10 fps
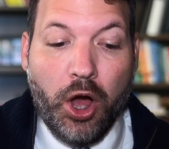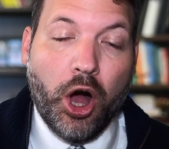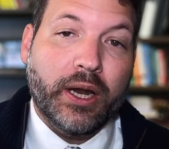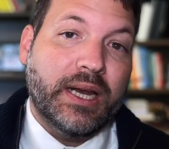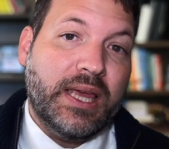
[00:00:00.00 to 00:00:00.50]

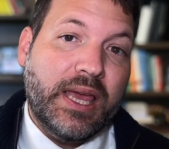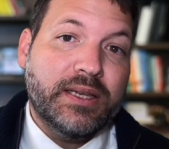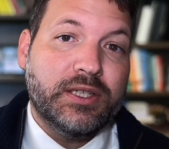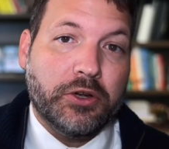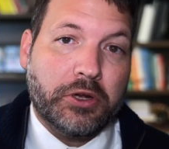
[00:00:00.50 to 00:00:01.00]
on an
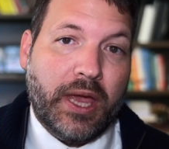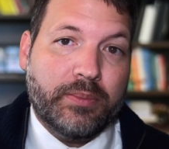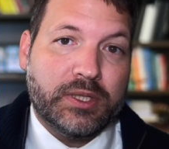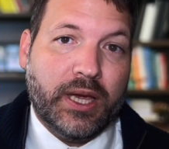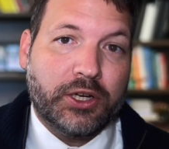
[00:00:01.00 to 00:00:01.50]
easier game
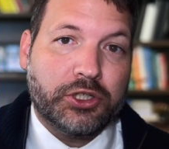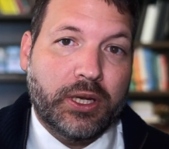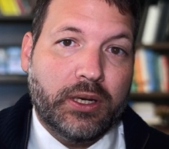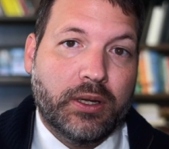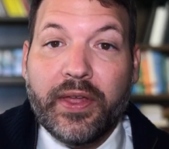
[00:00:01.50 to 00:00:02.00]

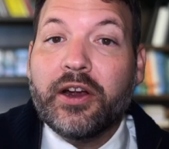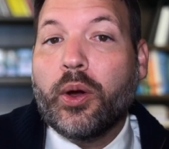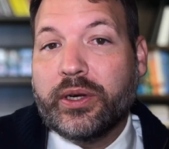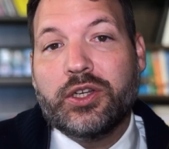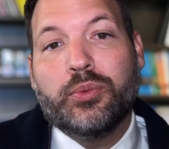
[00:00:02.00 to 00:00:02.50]
section, they're
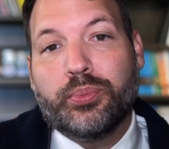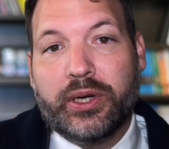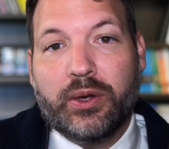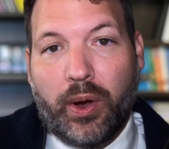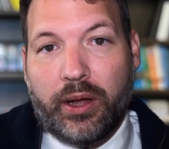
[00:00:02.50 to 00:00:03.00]
going to do
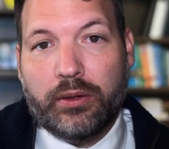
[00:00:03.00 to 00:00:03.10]
pretty well.